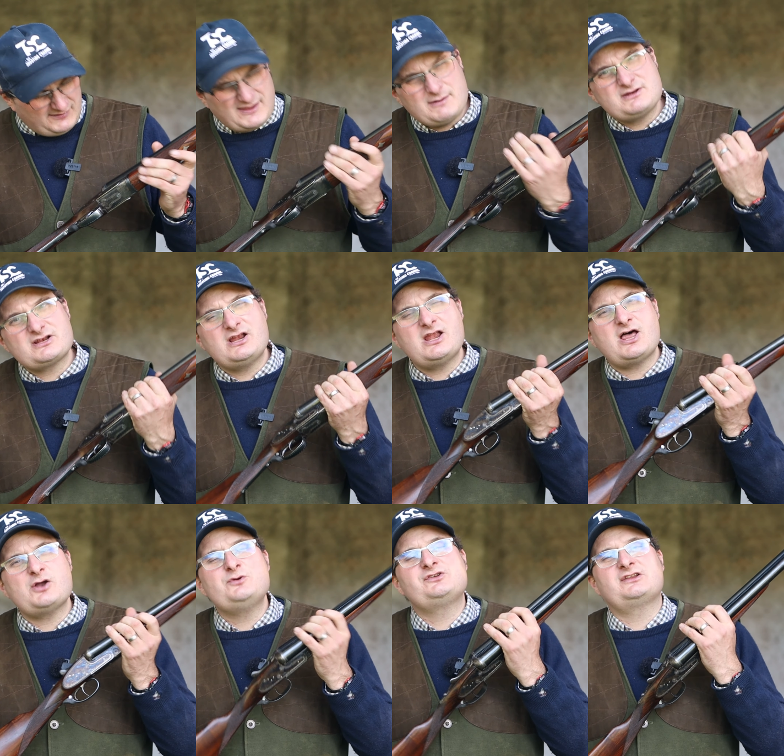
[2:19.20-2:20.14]
there is
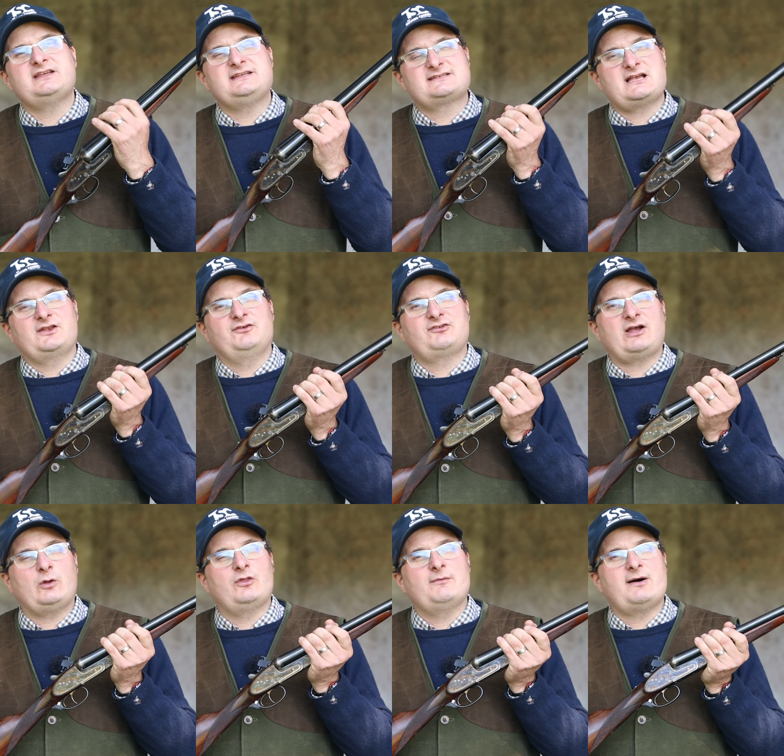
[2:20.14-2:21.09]
loads of these guns
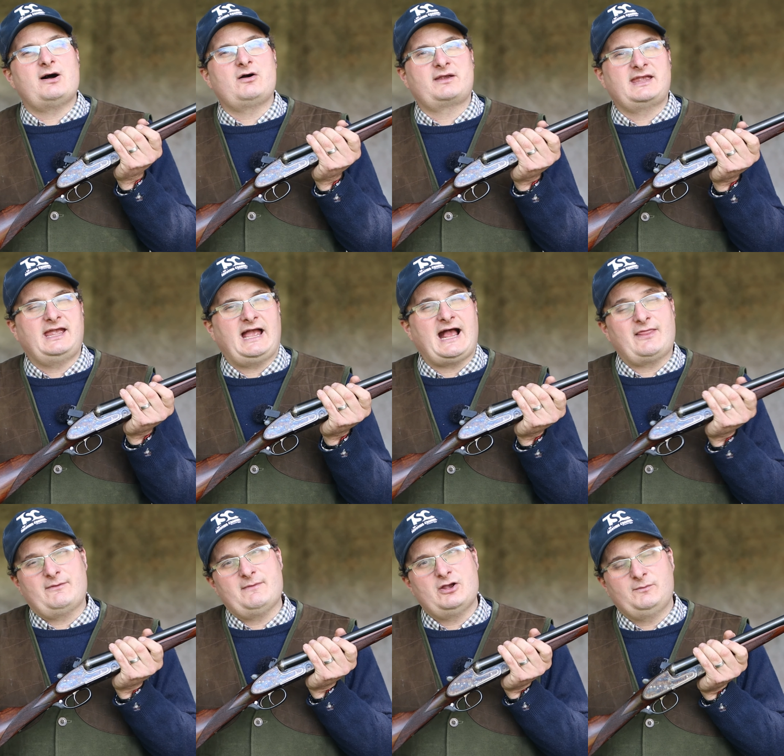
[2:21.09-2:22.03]
on the market
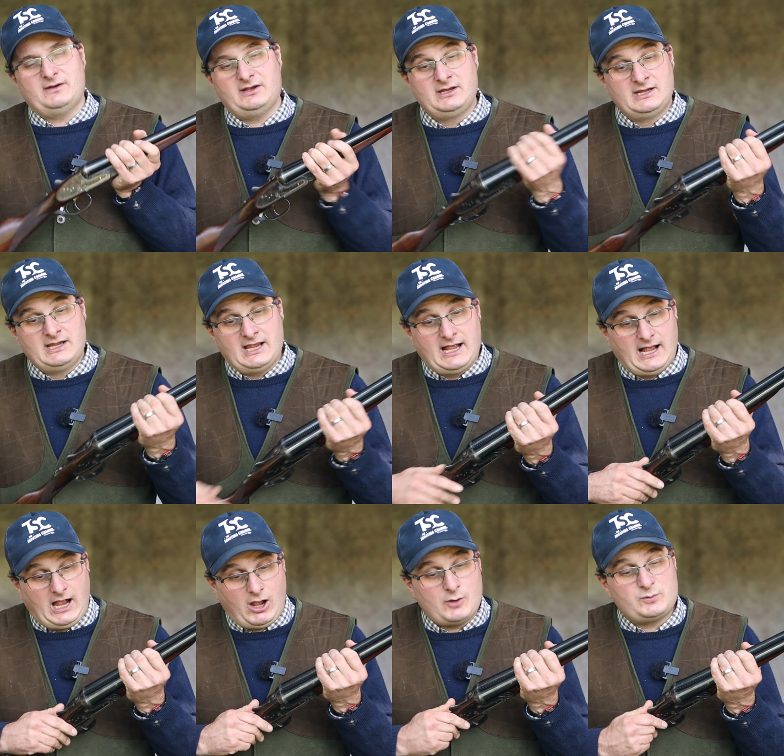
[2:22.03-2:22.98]
at the moment.
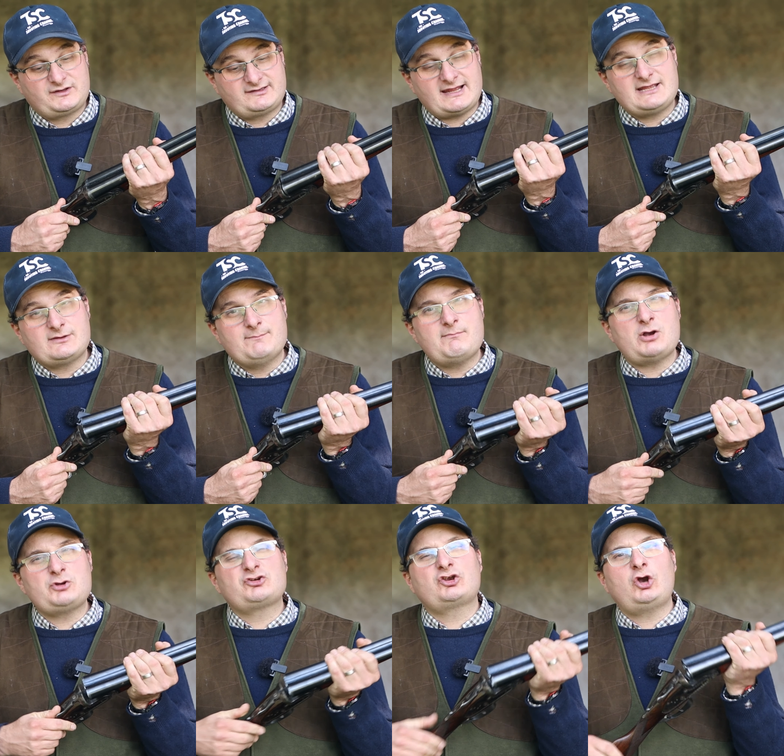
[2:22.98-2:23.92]
I would say the
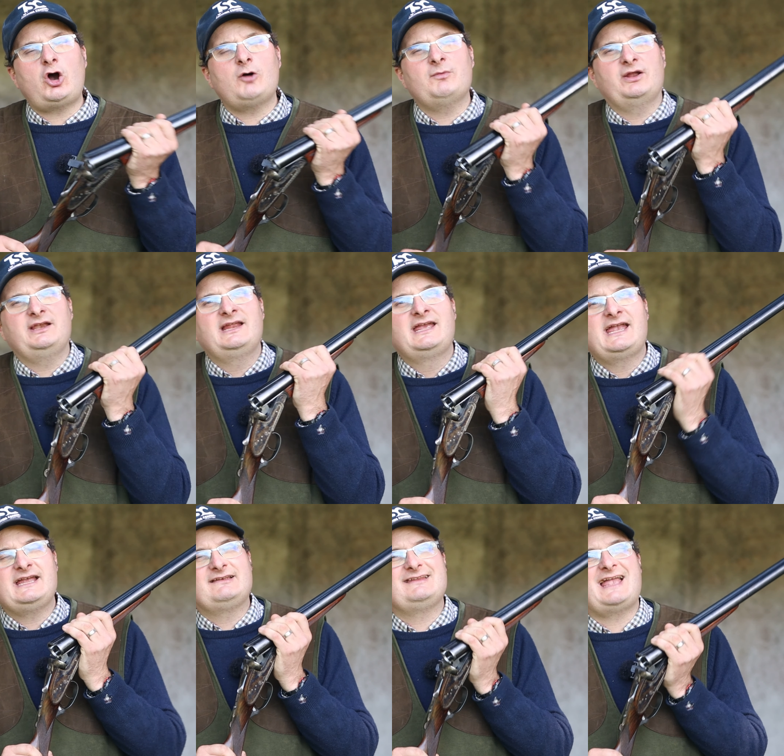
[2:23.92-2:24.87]
most common
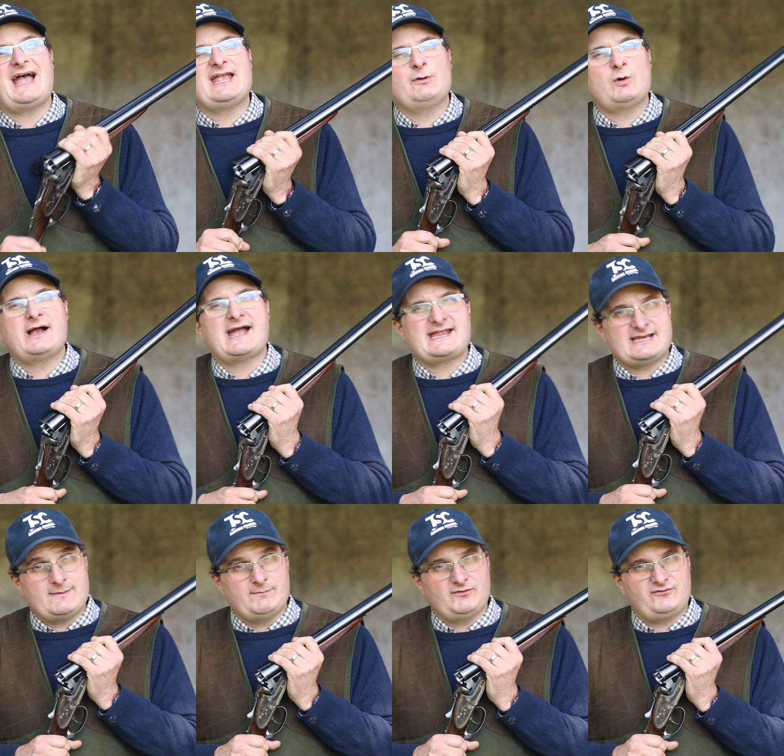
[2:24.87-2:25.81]
is the AYA
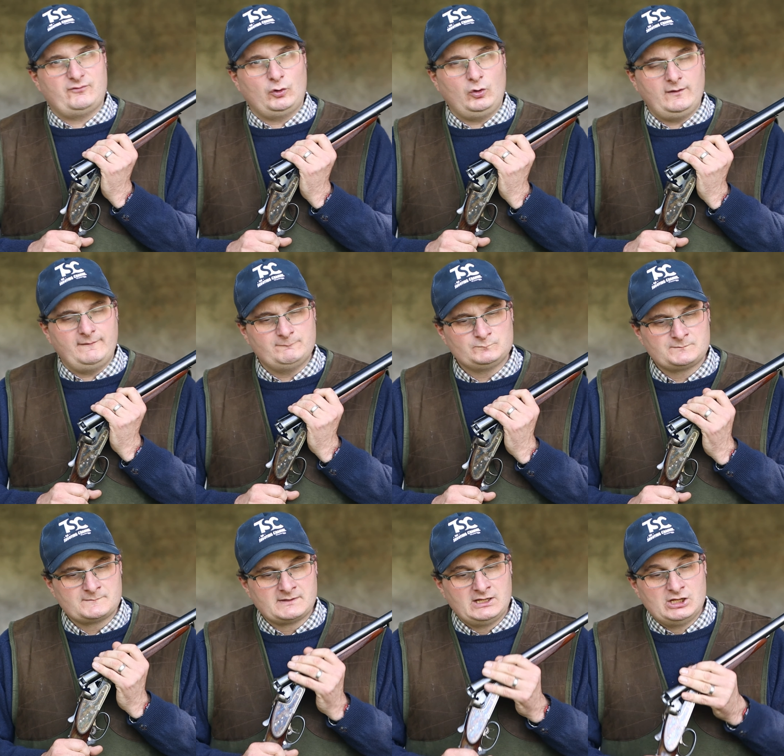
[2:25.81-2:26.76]
number 4.
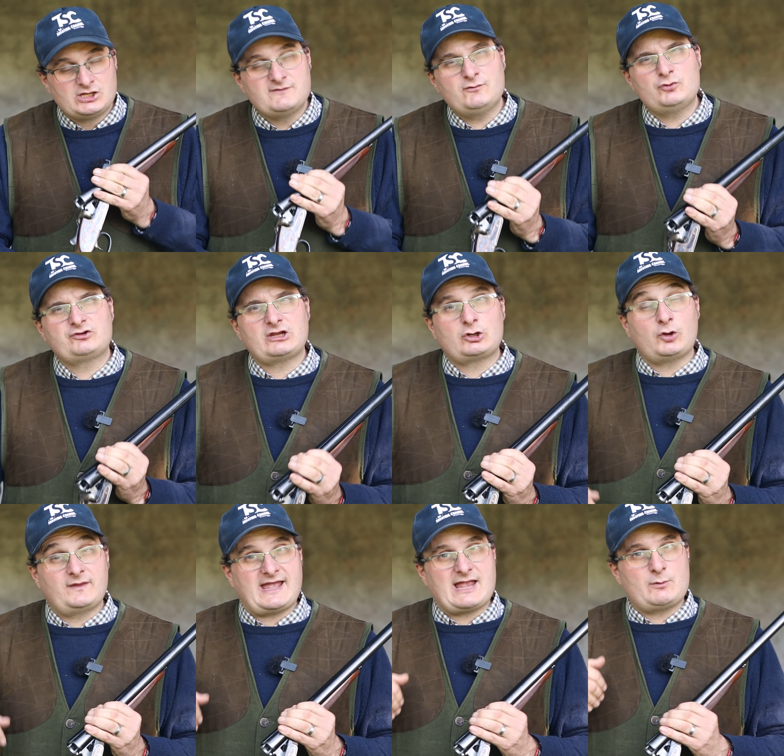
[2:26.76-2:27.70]
You've also
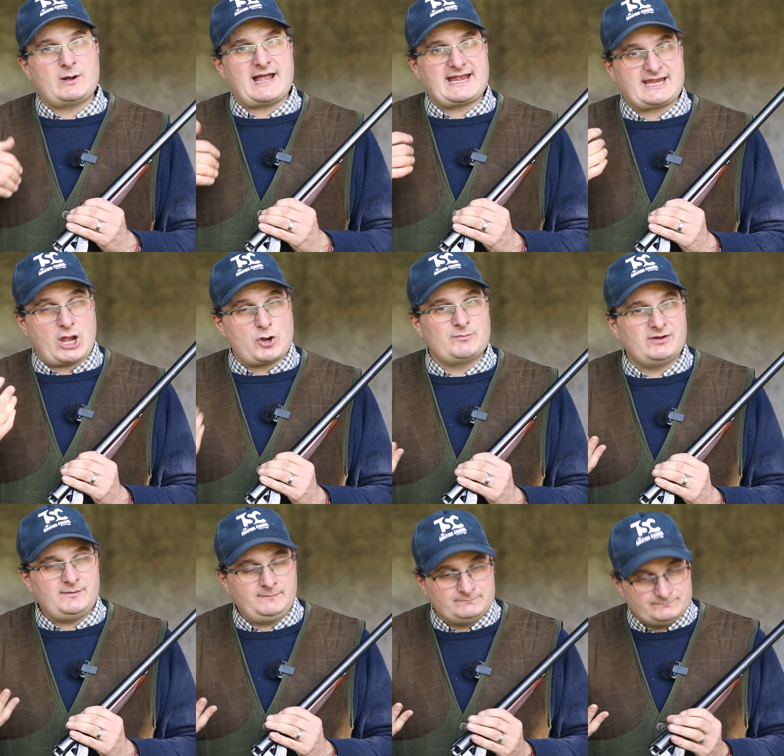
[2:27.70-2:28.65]
got the AYA
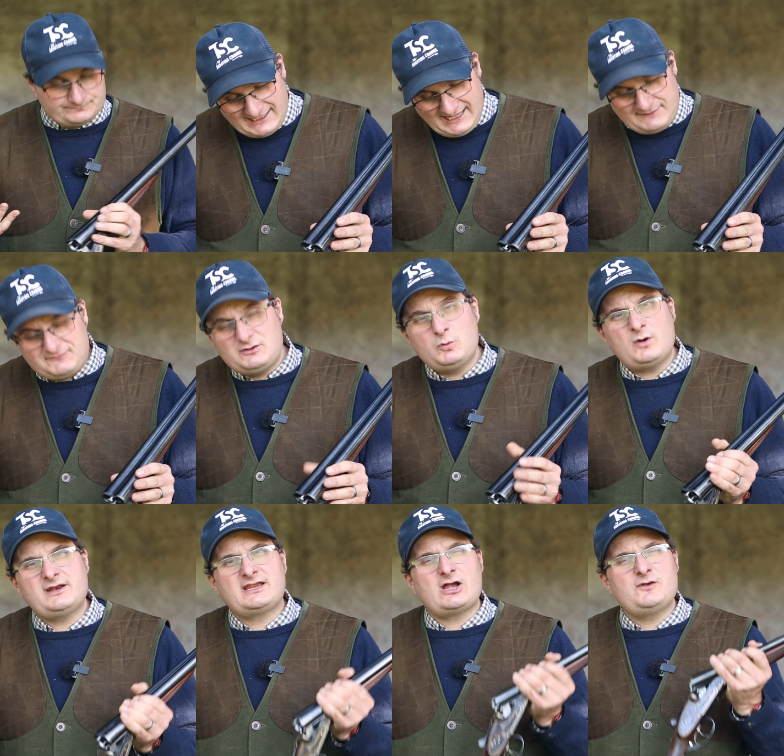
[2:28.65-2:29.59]
Yeoman. If you
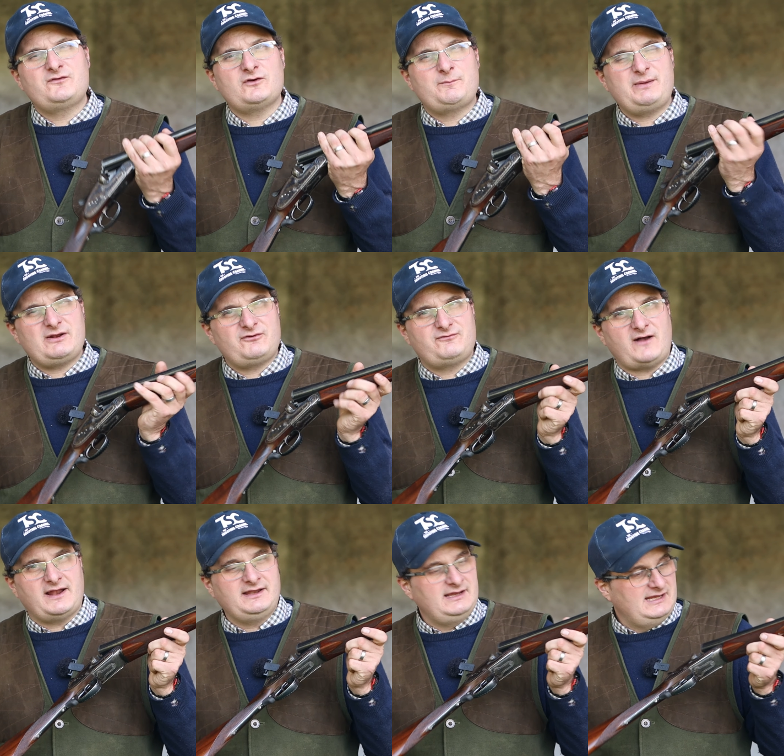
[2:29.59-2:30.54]
want to go for a bit of
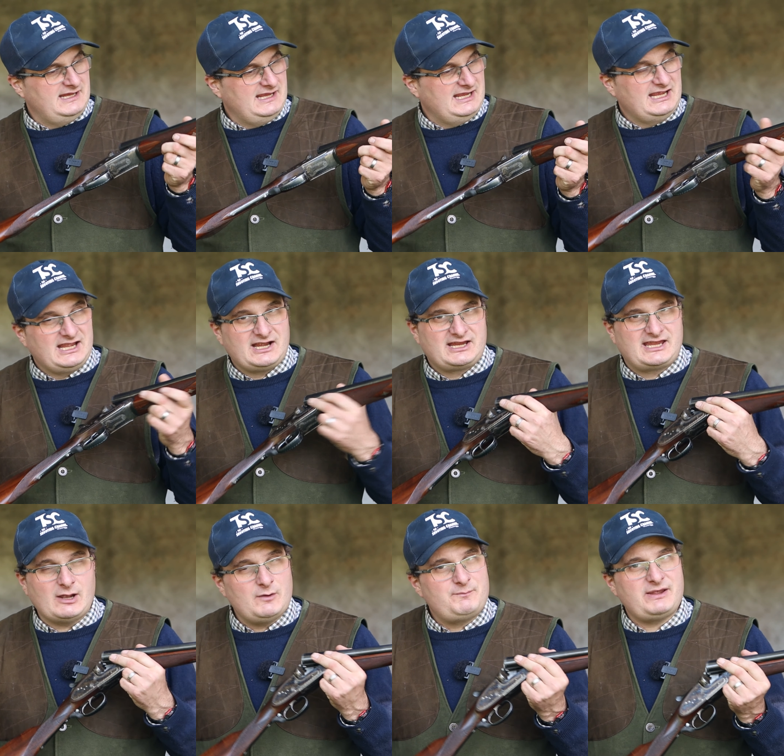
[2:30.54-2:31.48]
fun,
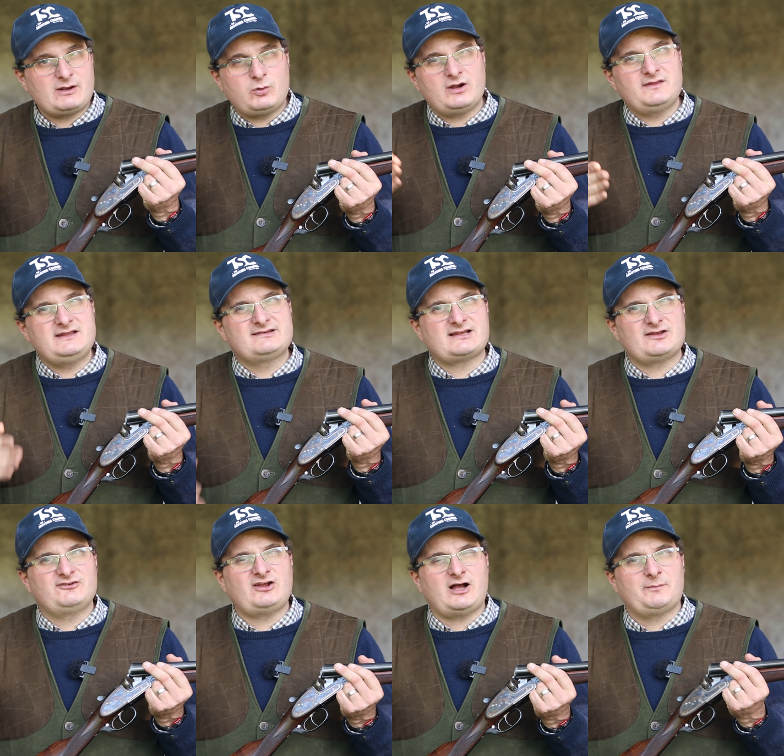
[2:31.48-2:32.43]
go and pick one of these
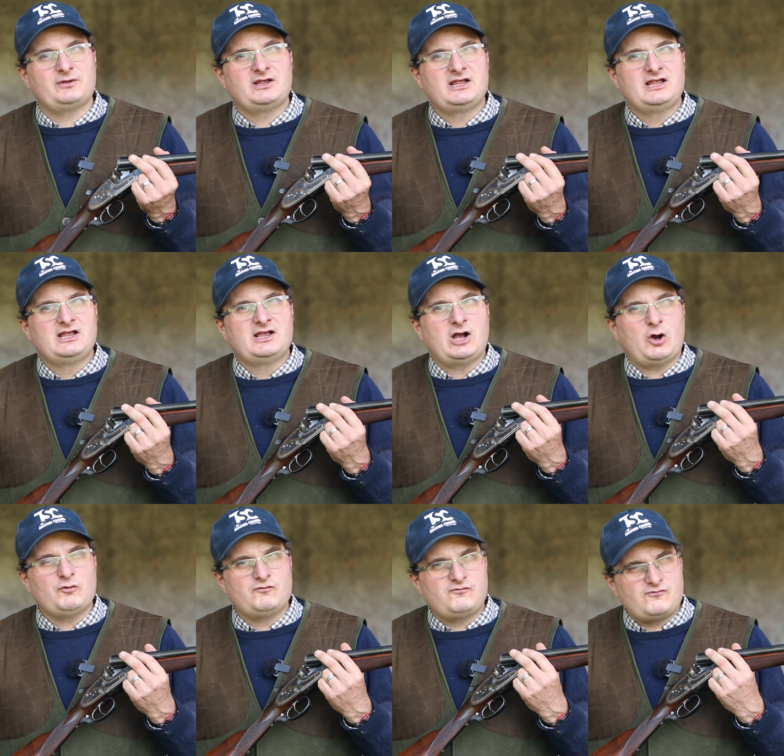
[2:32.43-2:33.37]
guns up.
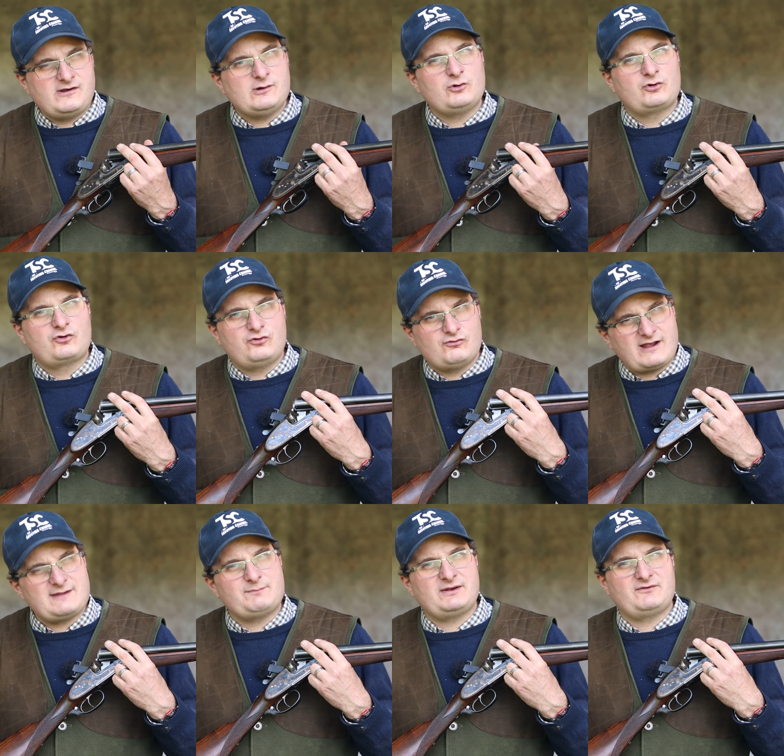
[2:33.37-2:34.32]
A real
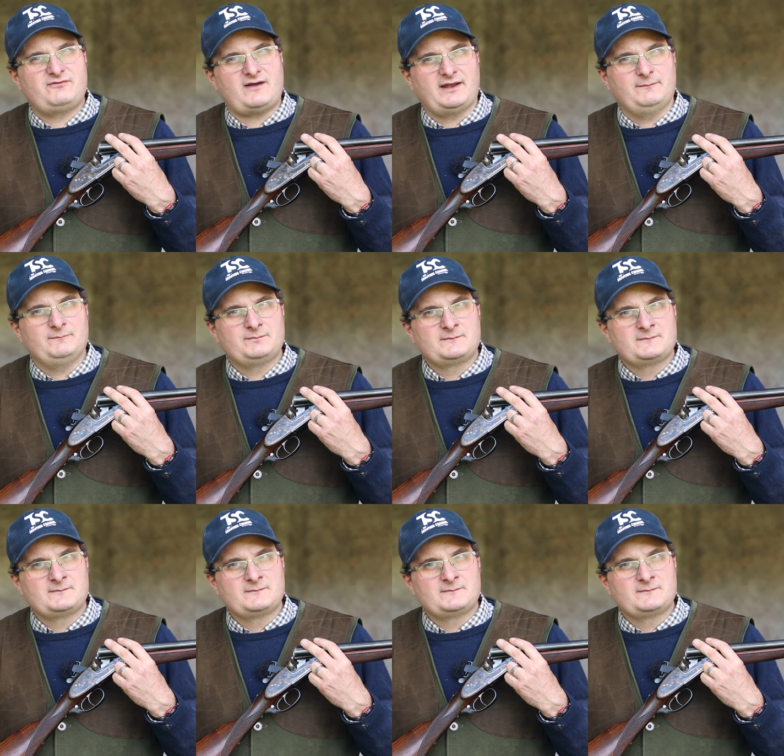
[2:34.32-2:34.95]
great bit of fun.